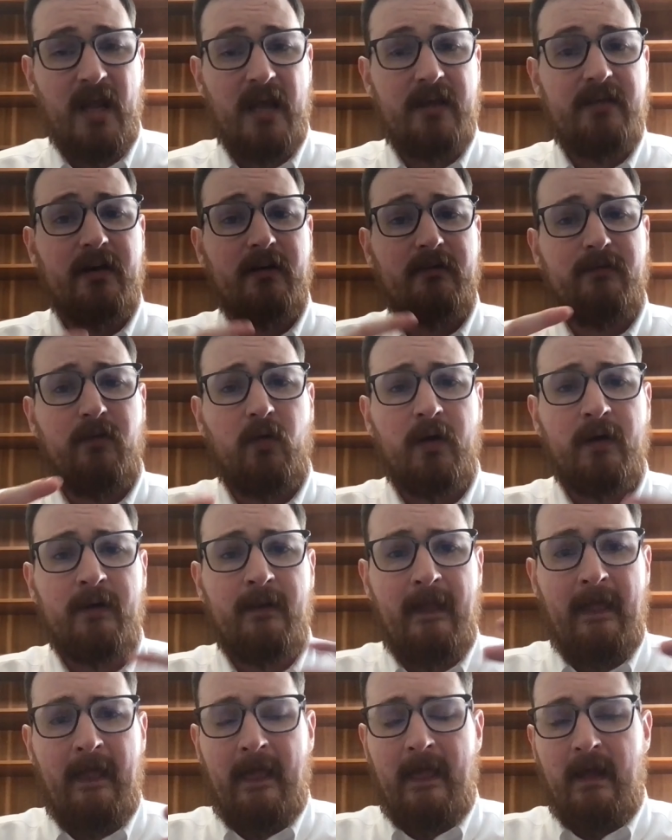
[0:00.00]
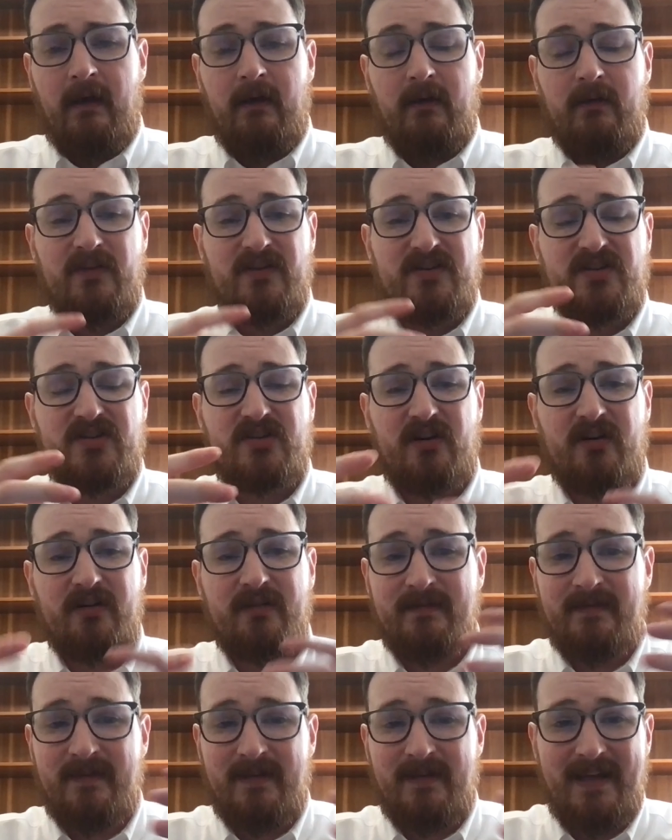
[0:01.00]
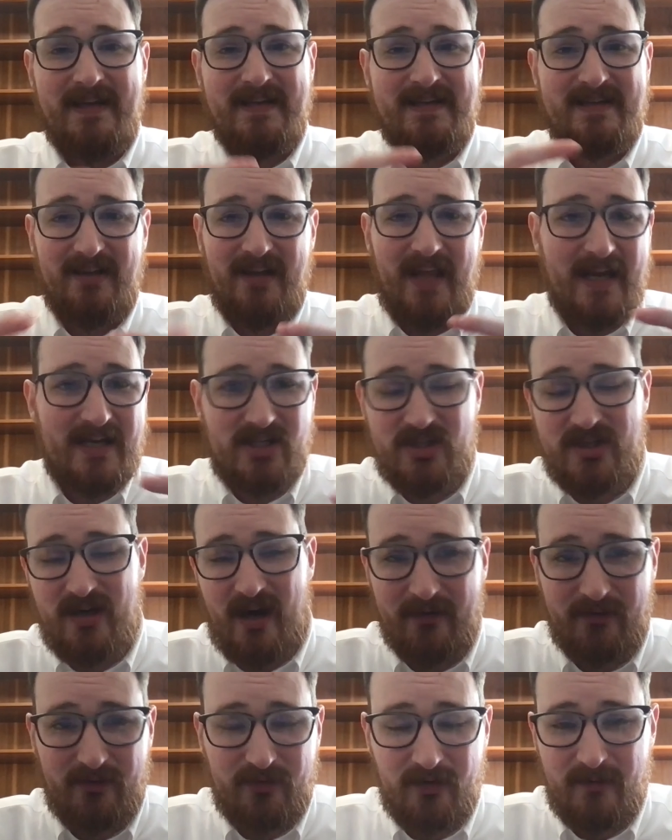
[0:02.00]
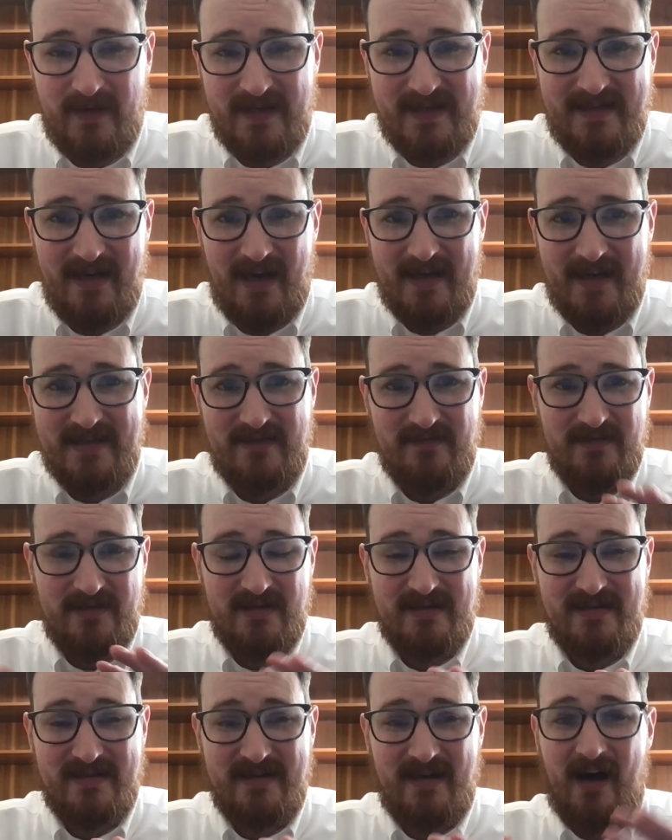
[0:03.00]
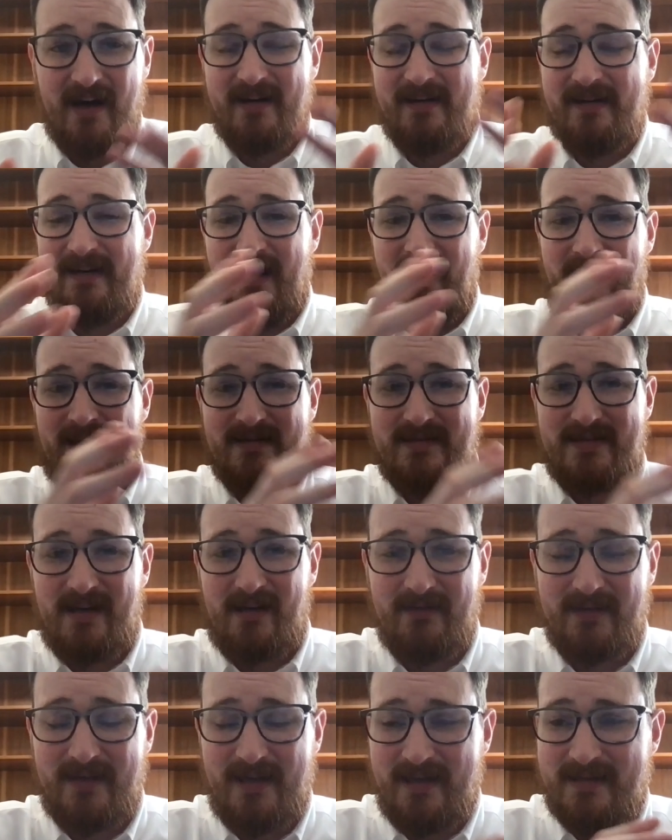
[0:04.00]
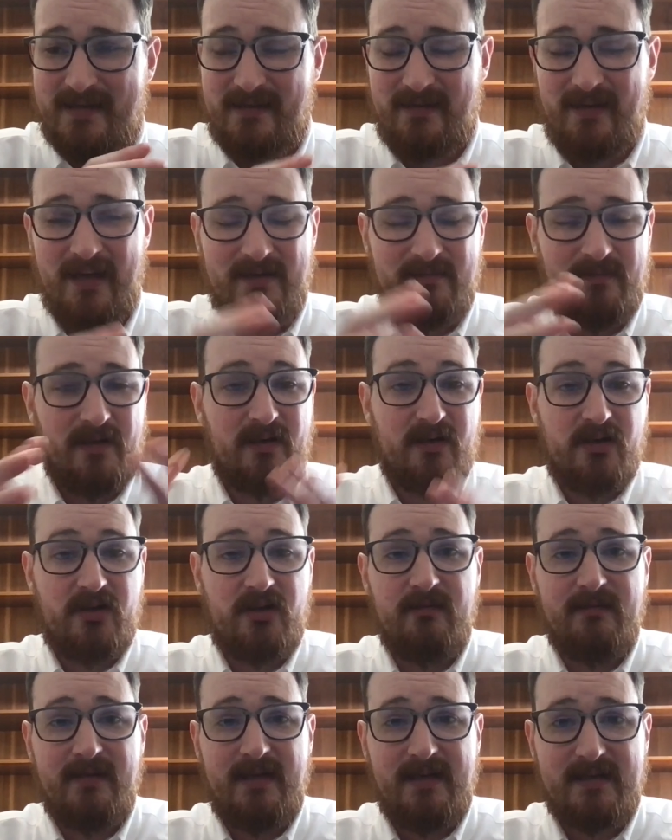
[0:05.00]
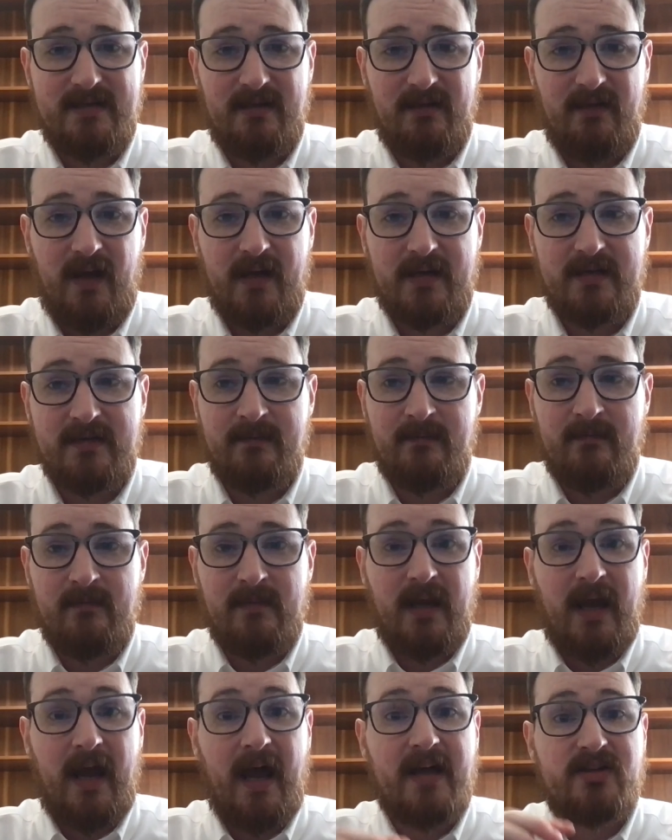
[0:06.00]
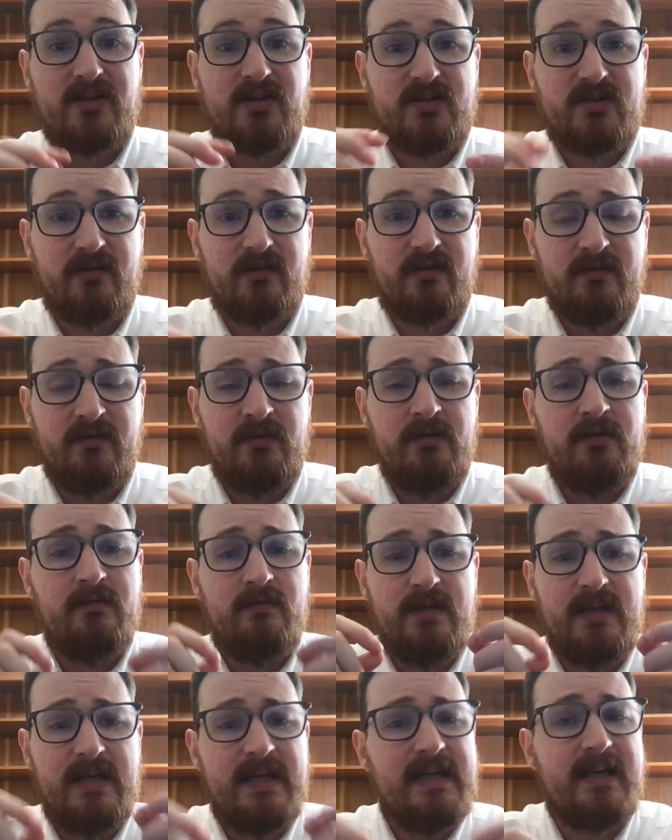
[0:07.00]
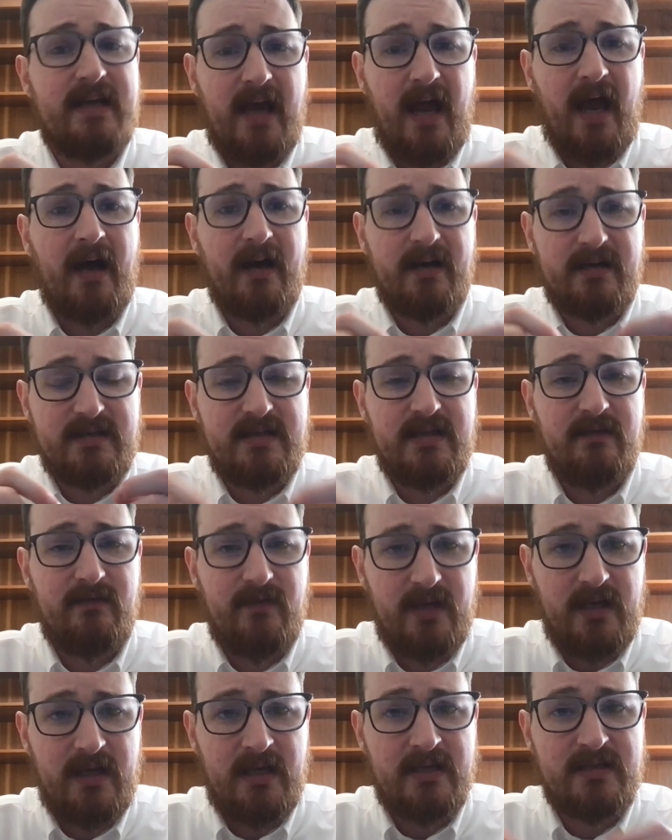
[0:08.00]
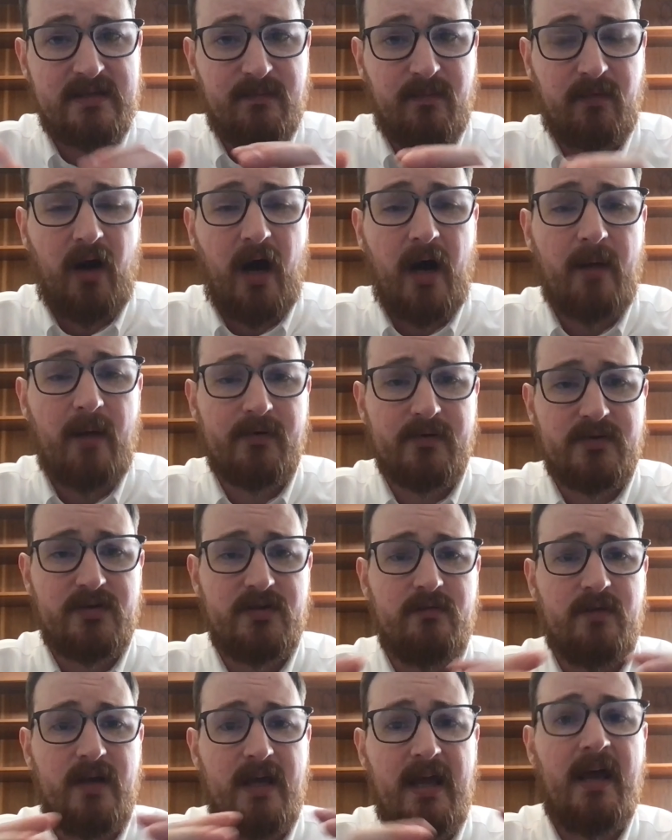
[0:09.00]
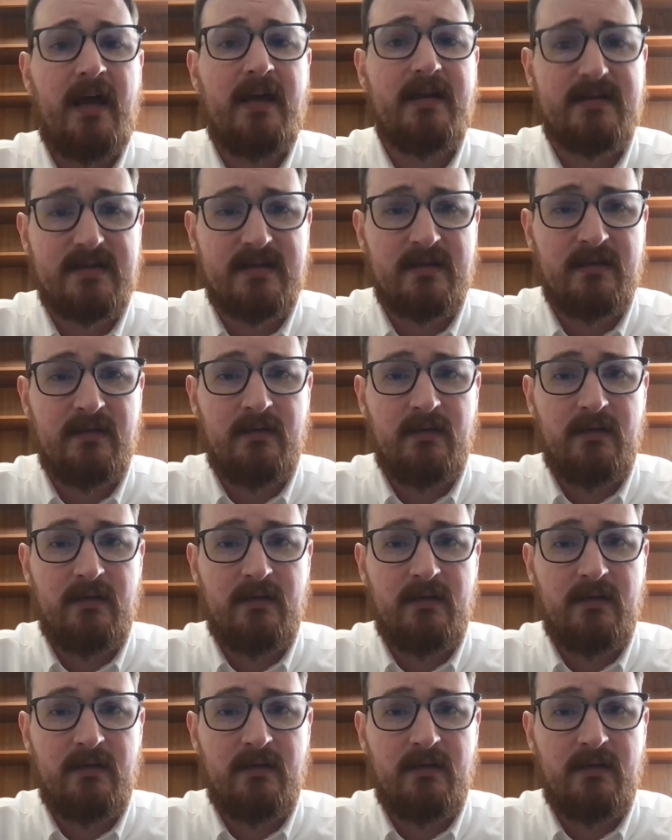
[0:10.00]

And therefore, the certain intellect shot through with dust, which is not an angelic intellect, but a human intellect, has certain unique activities proper to it